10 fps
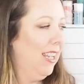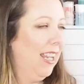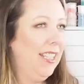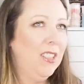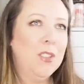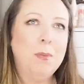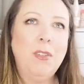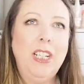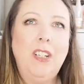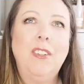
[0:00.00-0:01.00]
and you can just be
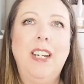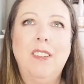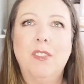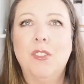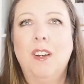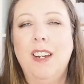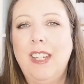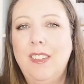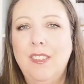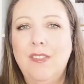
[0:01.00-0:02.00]
really creative and
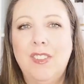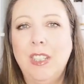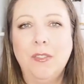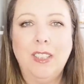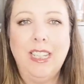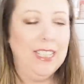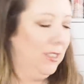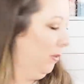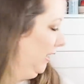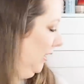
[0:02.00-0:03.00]
try different
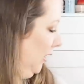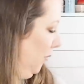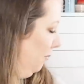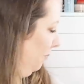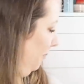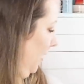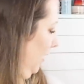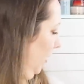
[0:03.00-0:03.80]
things with it. So I'll